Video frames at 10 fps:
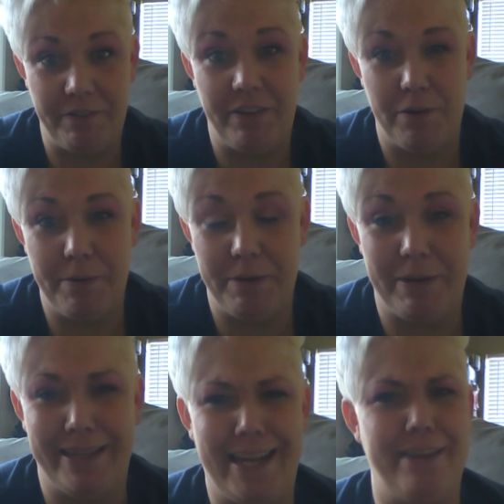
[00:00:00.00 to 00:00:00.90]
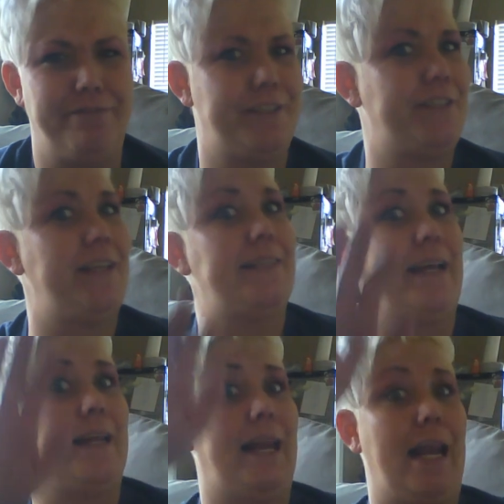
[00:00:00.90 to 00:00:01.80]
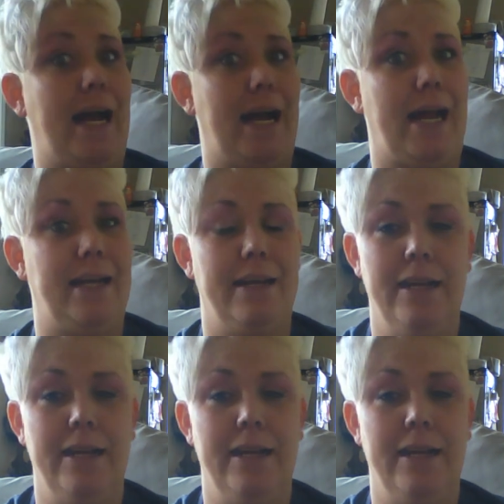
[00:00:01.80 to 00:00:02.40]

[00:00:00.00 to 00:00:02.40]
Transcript: I've ever been in my life, which says a lot.